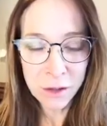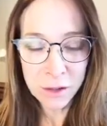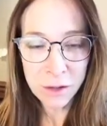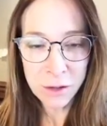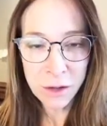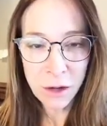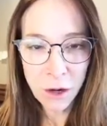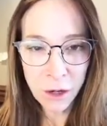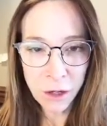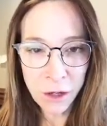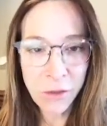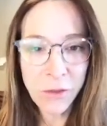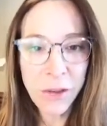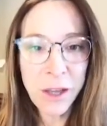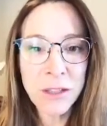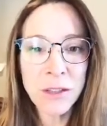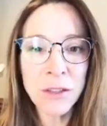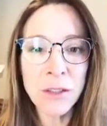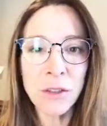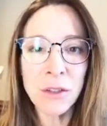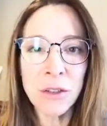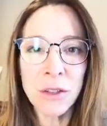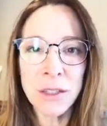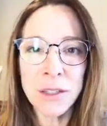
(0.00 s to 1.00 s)

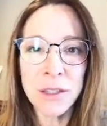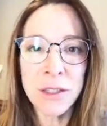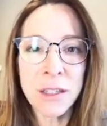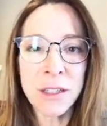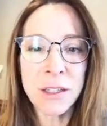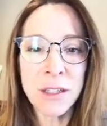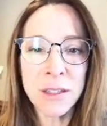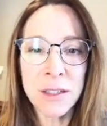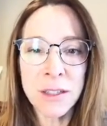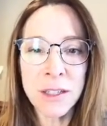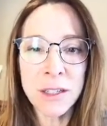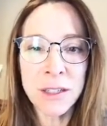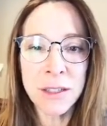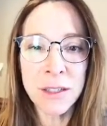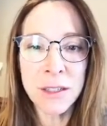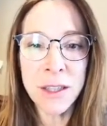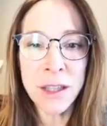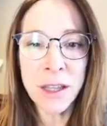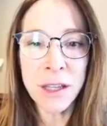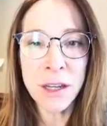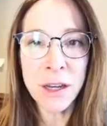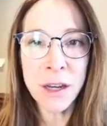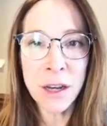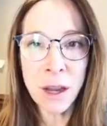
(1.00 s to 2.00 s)
cardiovascular disease is
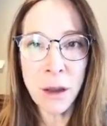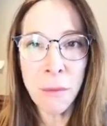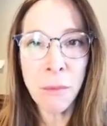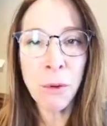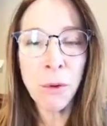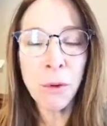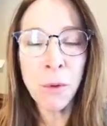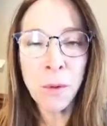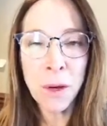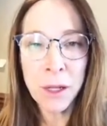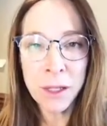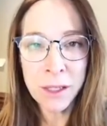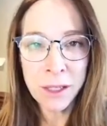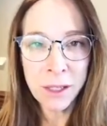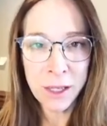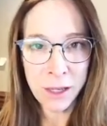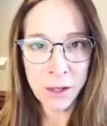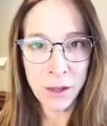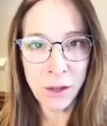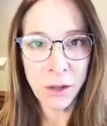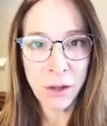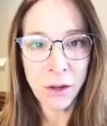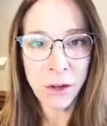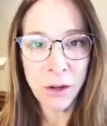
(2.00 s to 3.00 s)
the #1
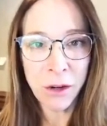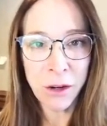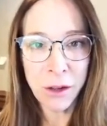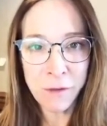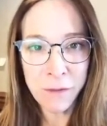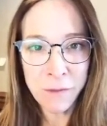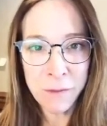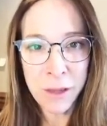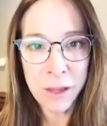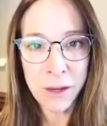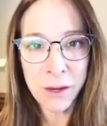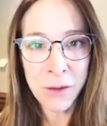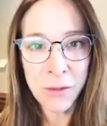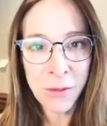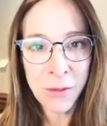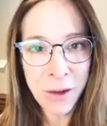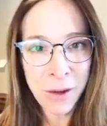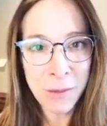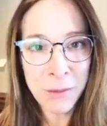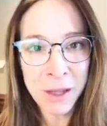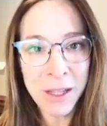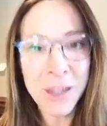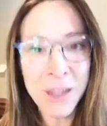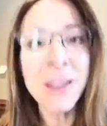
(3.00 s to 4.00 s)
killer of men and
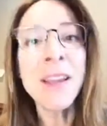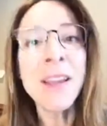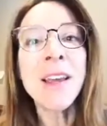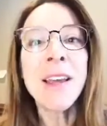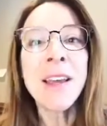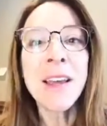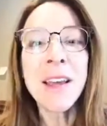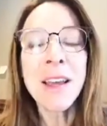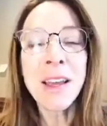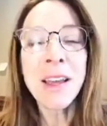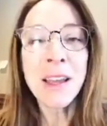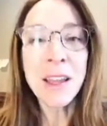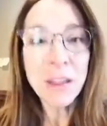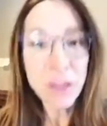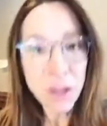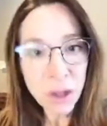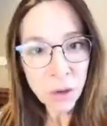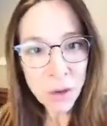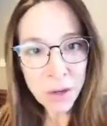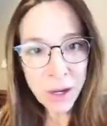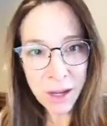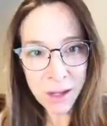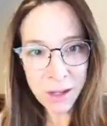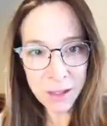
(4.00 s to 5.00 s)
women in the
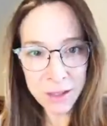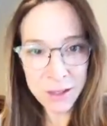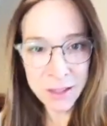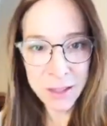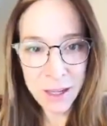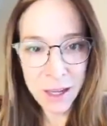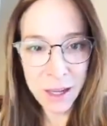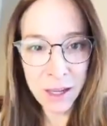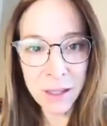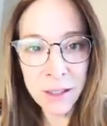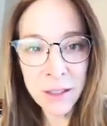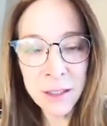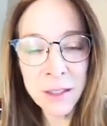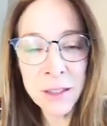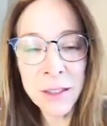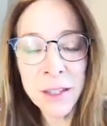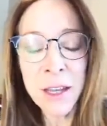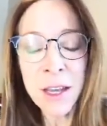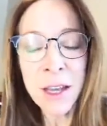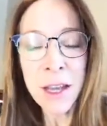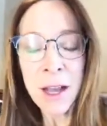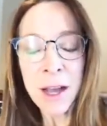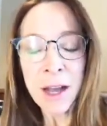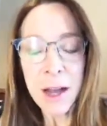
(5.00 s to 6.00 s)
United States.
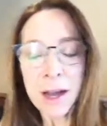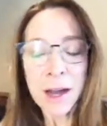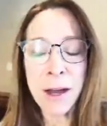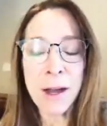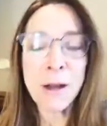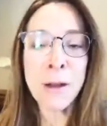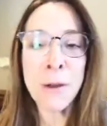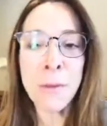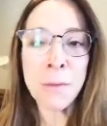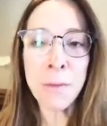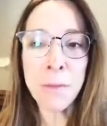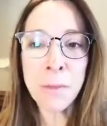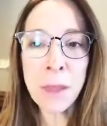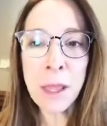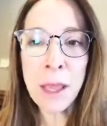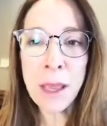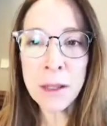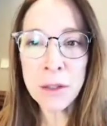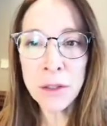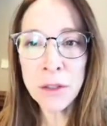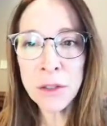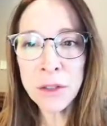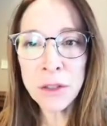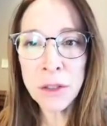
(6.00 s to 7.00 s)

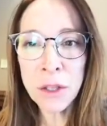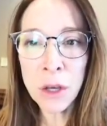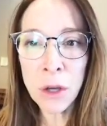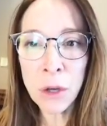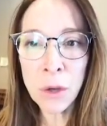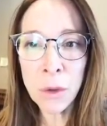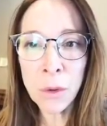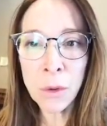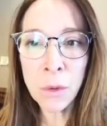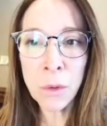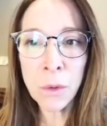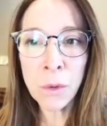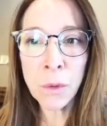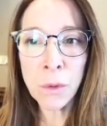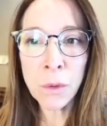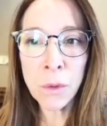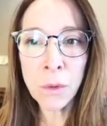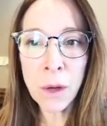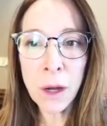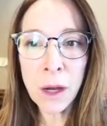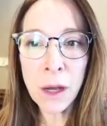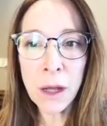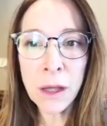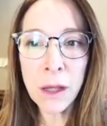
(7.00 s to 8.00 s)
And so
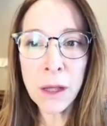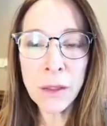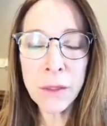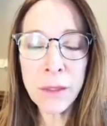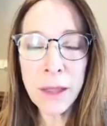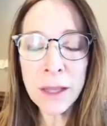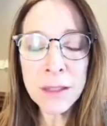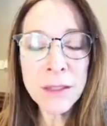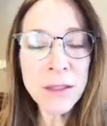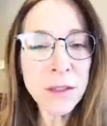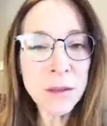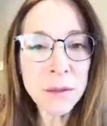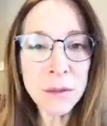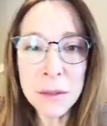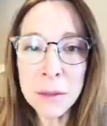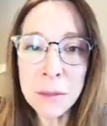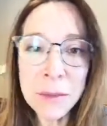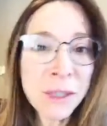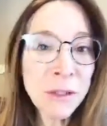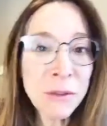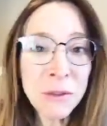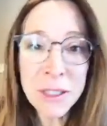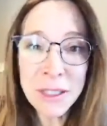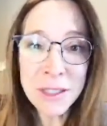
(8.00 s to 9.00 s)
that's the
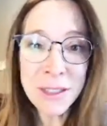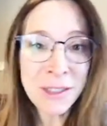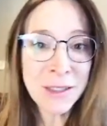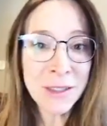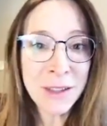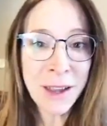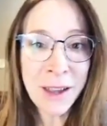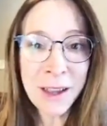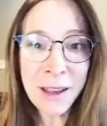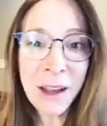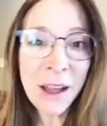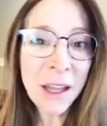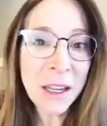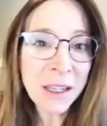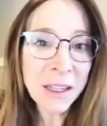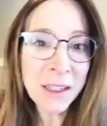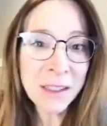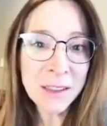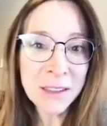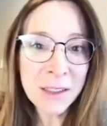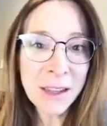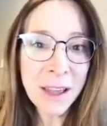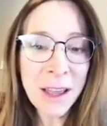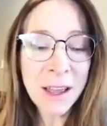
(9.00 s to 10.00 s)
big reason I got
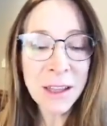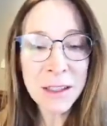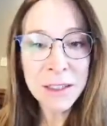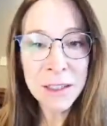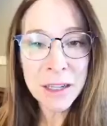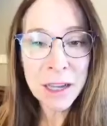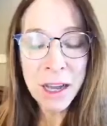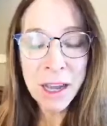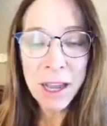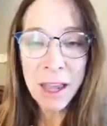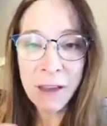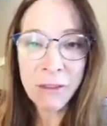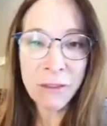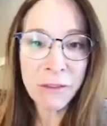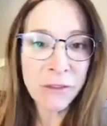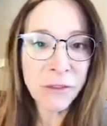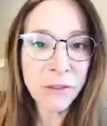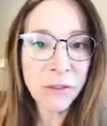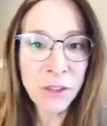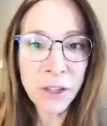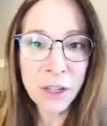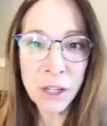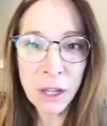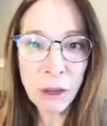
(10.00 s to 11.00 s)
it. And I
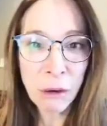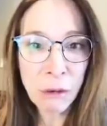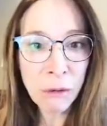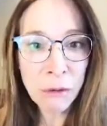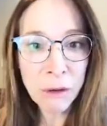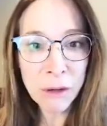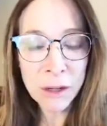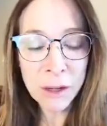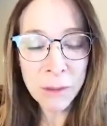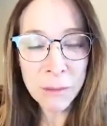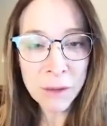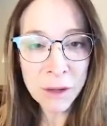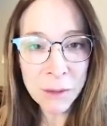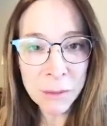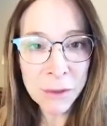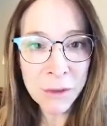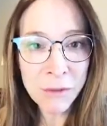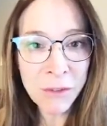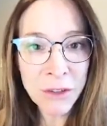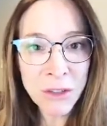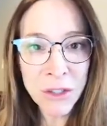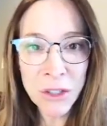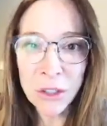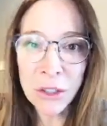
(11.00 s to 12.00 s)
have, I'm of
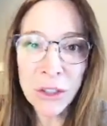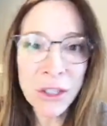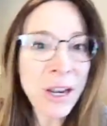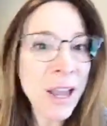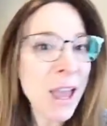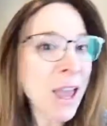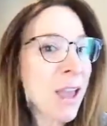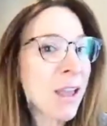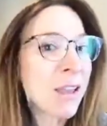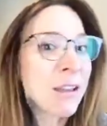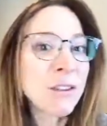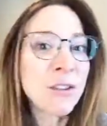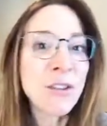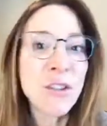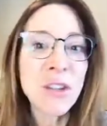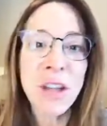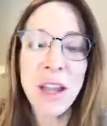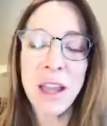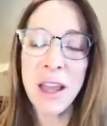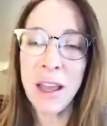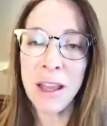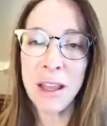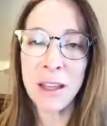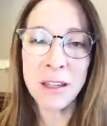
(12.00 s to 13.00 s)
a certain age,
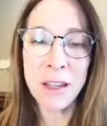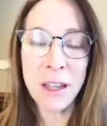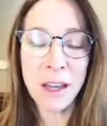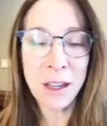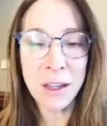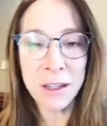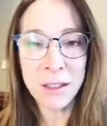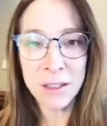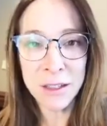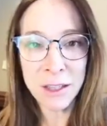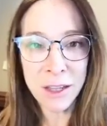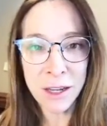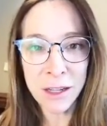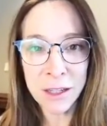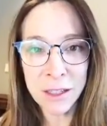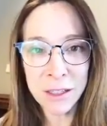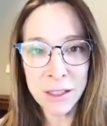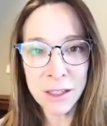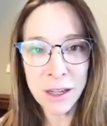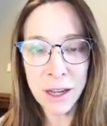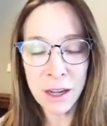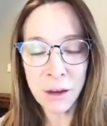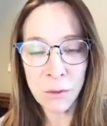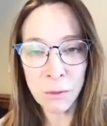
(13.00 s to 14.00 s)
and I
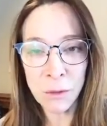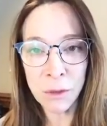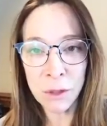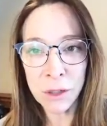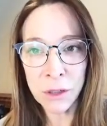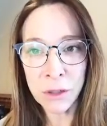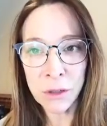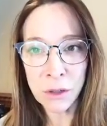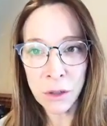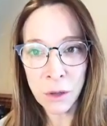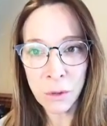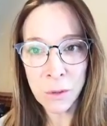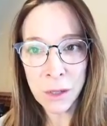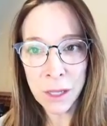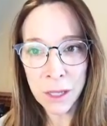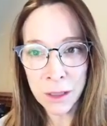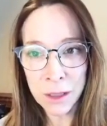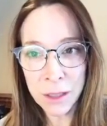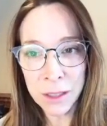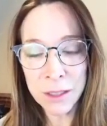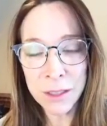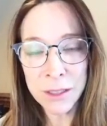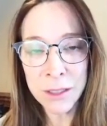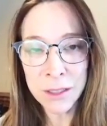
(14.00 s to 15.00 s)
decided I would go get
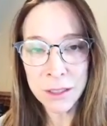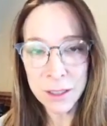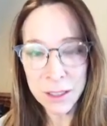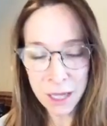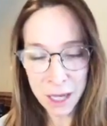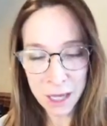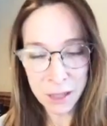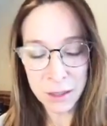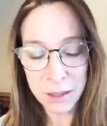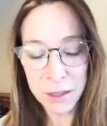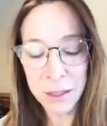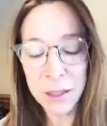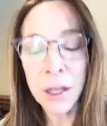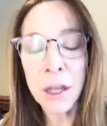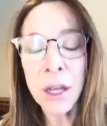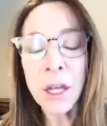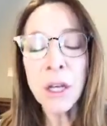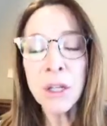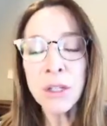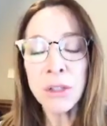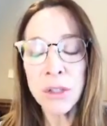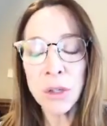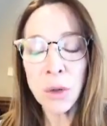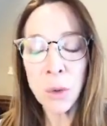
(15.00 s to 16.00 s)
this test.
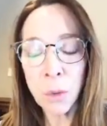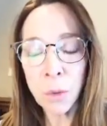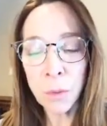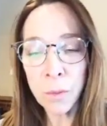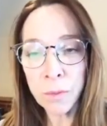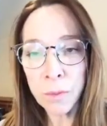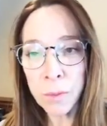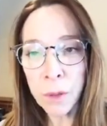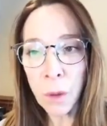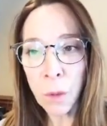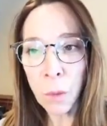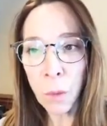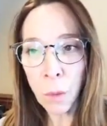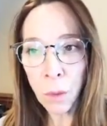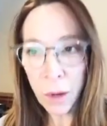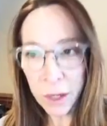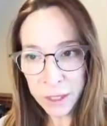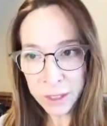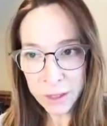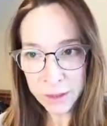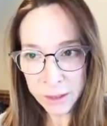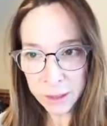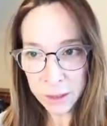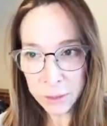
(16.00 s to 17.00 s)
So what
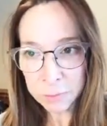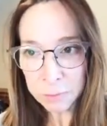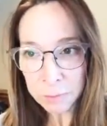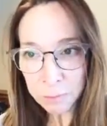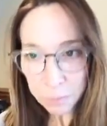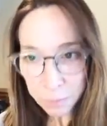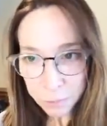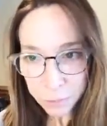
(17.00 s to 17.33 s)
is it?